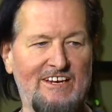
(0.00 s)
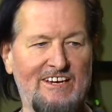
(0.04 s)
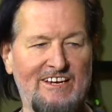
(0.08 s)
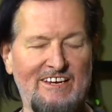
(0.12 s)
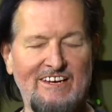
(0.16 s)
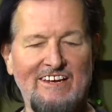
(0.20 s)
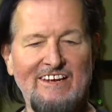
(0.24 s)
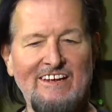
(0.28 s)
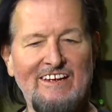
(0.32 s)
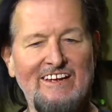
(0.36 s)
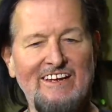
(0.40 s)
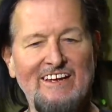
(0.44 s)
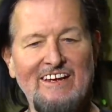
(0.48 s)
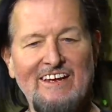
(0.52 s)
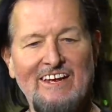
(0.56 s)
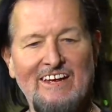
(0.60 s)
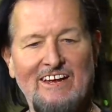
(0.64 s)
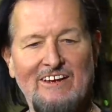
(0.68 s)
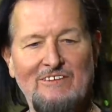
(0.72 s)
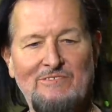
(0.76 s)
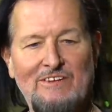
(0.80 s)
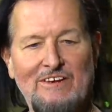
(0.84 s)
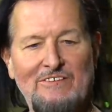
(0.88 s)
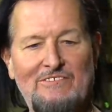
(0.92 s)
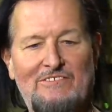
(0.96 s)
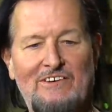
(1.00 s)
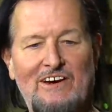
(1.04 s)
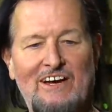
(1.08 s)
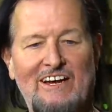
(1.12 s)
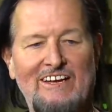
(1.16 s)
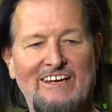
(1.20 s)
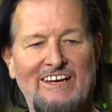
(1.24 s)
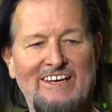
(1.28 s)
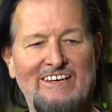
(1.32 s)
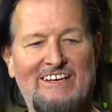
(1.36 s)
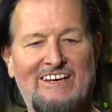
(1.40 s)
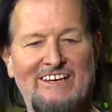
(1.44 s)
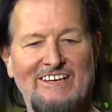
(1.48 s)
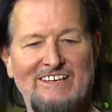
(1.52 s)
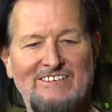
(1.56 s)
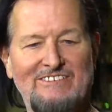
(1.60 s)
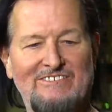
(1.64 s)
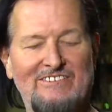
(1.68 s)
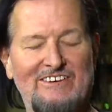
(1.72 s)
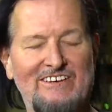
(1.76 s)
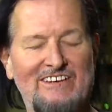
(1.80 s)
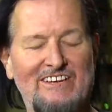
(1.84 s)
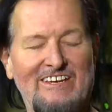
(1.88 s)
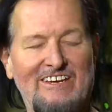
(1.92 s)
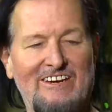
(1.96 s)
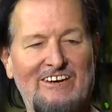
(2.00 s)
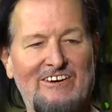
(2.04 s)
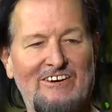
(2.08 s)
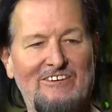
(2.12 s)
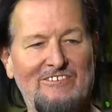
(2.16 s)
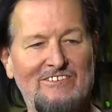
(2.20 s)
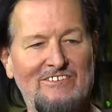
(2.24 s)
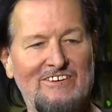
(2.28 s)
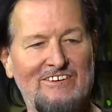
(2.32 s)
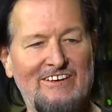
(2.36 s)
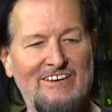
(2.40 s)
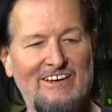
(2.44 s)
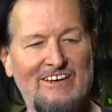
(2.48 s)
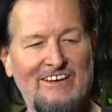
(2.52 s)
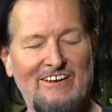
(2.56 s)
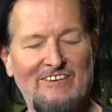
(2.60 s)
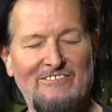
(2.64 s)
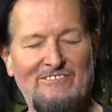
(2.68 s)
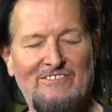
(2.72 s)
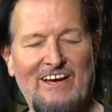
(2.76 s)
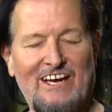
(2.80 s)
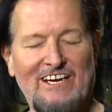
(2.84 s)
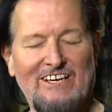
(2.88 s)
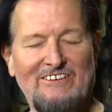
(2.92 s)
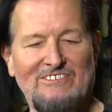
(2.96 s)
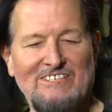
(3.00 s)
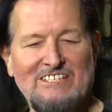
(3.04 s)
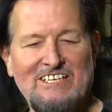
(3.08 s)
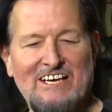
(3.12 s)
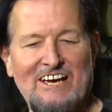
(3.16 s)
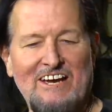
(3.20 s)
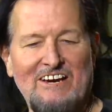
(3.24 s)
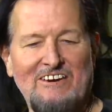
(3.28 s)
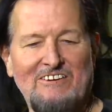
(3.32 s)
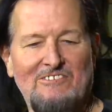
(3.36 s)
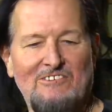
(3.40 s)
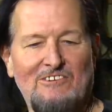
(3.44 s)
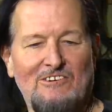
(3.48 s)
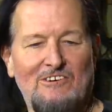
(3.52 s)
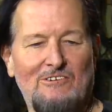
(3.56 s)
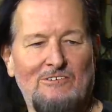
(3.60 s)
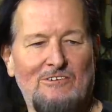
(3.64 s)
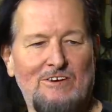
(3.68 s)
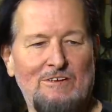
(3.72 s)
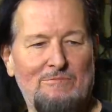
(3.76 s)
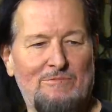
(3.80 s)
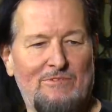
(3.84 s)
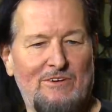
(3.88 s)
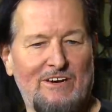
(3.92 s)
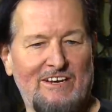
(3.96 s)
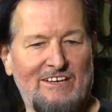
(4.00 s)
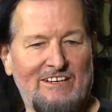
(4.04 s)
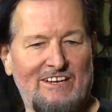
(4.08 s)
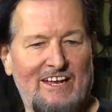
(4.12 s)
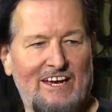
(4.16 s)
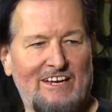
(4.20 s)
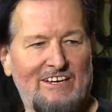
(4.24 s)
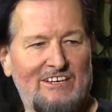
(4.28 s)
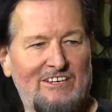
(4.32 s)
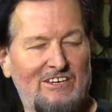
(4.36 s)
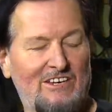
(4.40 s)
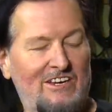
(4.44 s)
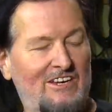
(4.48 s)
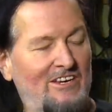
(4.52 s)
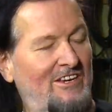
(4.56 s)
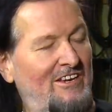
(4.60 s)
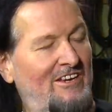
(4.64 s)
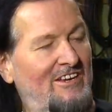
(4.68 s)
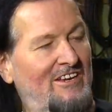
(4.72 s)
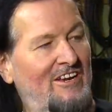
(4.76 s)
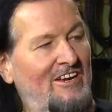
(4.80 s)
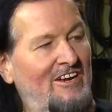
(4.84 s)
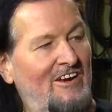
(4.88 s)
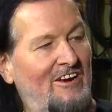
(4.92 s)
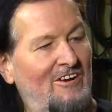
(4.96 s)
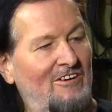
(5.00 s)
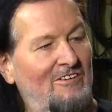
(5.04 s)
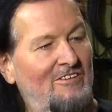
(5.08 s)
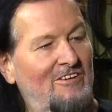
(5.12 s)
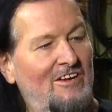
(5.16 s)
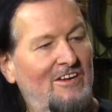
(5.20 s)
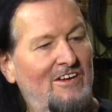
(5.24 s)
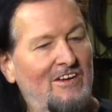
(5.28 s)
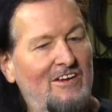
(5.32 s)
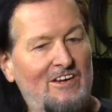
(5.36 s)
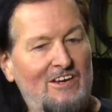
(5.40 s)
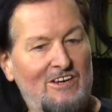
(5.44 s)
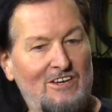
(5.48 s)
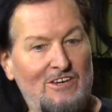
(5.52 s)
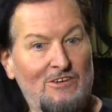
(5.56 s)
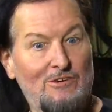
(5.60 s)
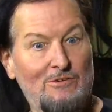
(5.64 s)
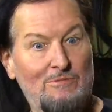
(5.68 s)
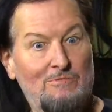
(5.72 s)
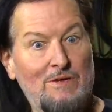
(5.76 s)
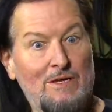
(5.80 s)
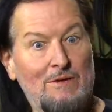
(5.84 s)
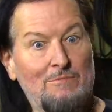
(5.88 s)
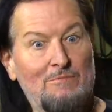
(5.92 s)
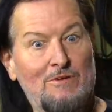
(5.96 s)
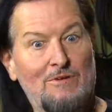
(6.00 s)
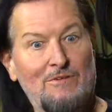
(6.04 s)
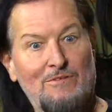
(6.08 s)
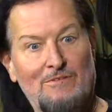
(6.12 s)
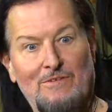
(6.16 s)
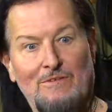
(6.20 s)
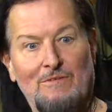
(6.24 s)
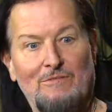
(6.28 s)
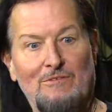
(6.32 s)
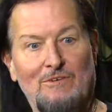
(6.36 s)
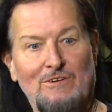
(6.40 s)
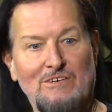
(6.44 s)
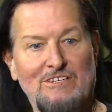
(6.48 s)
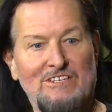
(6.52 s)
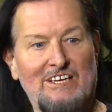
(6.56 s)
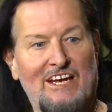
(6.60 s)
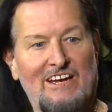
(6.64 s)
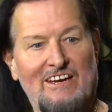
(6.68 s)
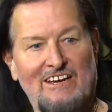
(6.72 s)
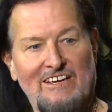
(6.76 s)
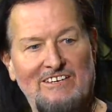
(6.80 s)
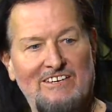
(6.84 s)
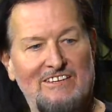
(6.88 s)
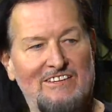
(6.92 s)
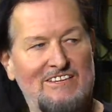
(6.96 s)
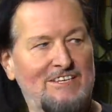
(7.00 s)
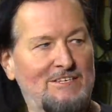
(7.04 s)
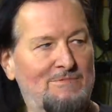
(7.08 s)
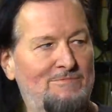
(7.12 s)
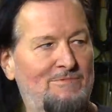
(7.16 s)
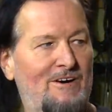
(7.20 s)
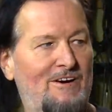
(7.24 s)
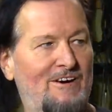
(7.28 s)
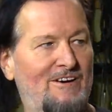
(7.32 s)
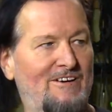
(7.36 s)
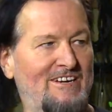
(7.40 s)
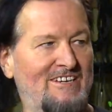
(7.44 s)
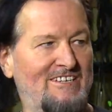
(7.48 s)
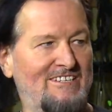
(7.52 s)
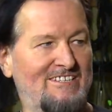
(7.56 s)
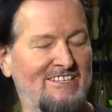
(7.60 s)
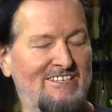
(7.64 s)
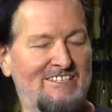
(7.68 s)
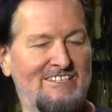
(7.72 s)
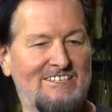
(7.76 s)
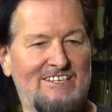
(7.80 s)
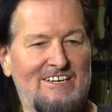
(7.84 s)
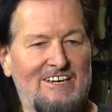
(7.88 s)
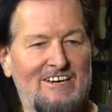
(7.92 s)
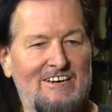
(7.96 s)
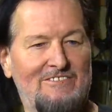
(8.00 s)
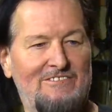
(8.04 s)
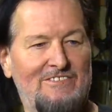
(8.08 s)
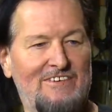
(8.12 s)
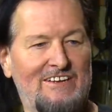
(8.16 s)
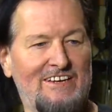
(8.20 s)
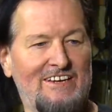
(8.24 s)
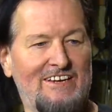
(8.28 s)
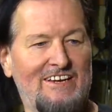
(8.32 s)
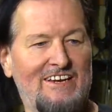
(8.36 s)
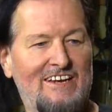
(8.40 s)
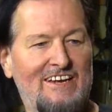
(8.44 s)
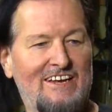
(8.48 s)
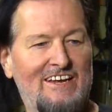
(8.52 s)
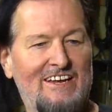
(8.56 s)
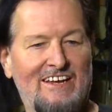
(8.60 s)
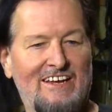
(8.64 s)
And it'd be funny because, you know, in fact, it was kind of cruel. We'd bring like, you know, new people from Orange County to these parties and stuff. And